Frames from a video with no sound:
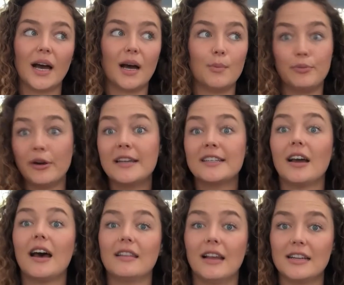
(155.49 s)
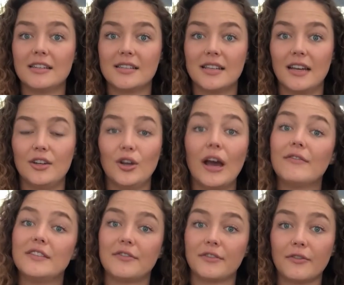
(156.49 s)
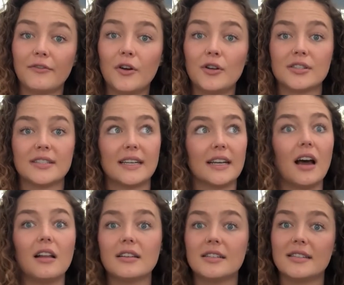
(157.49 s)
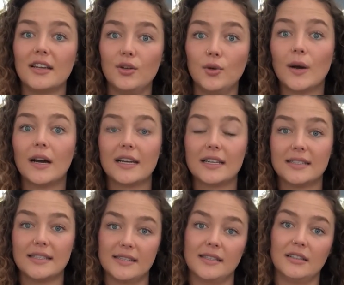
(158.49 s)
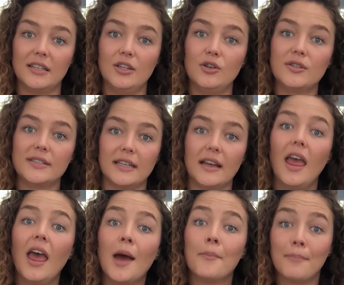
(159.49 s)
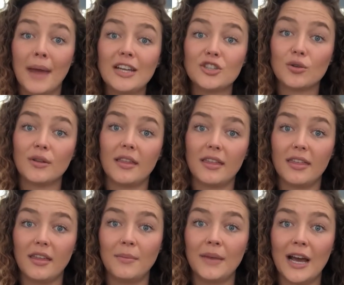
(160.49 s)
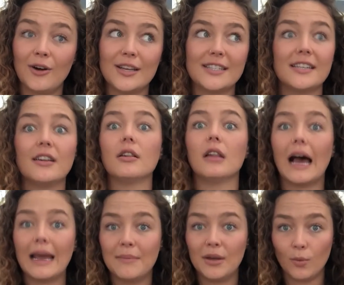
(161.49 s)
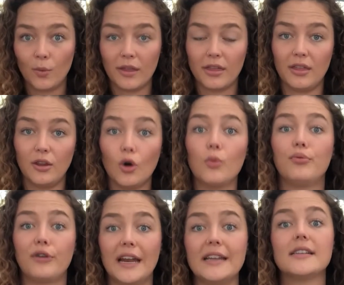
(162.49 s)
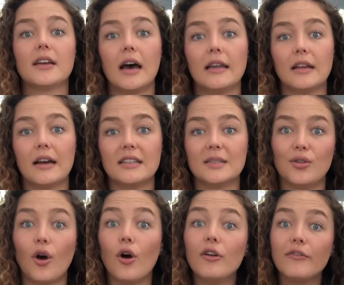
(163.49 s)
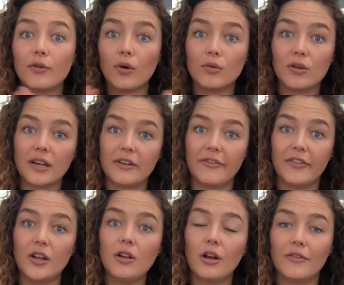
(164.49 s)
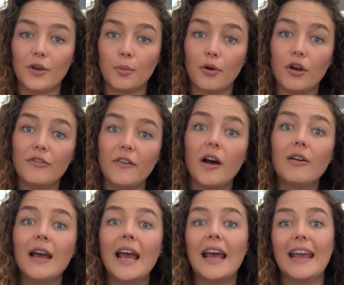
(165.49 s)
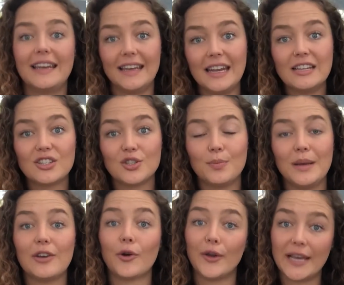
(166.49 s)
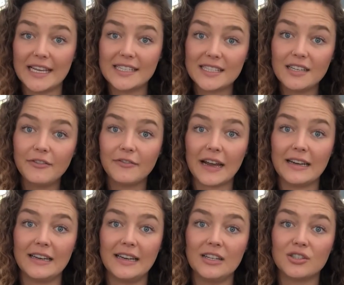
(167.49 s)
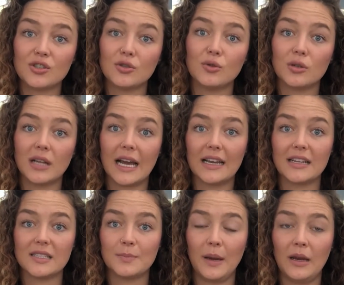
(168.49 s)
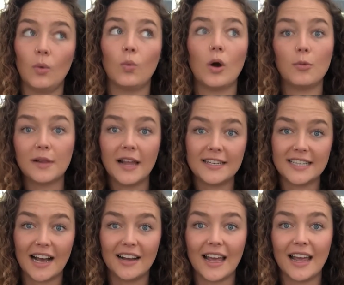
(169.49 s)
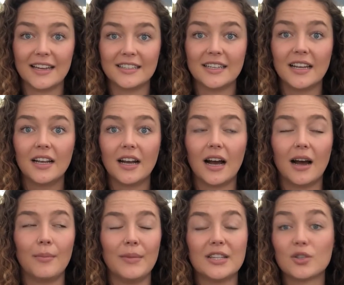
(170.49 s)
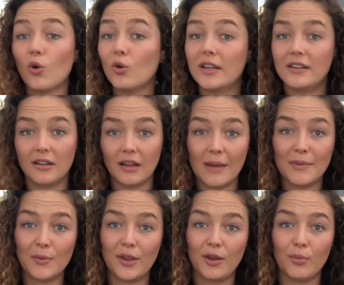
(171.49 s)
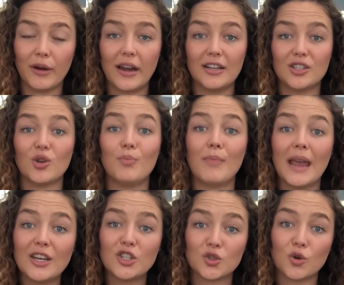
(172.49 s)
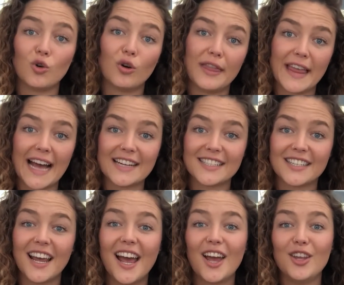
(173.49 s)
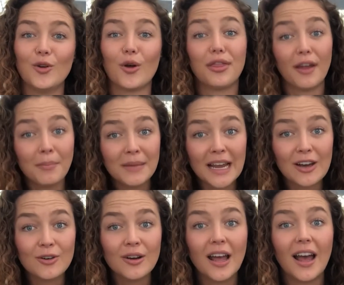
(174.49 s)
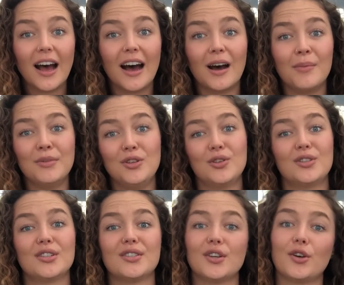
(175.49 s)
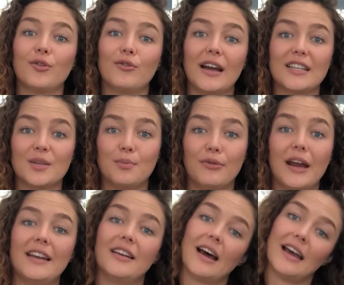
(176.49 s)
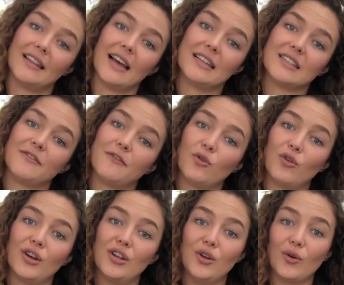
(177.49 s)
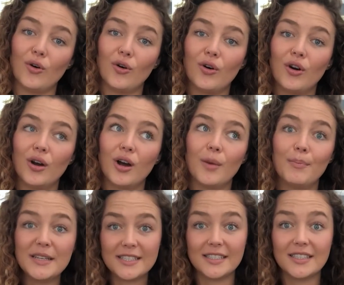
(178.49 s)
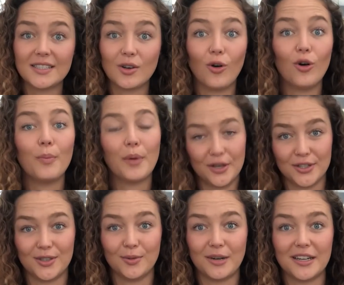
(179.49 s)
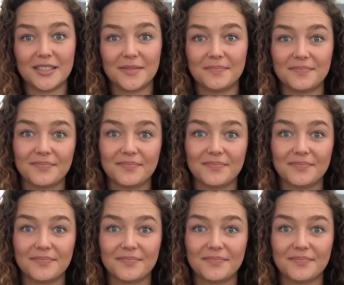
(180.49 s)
uh, brand guidelines that you have different fonts and colors that you are consistently using. Make sure that the thumbnail is in alignment with your brand guidelines. The overall look and feel of your profile, it needs to be cohesive and it needs to look like it's been well planned out and um, it's all in alignment with your branding. So, make sure that your thumbnail um, uses the correct brand guidelines for your business or personal brand.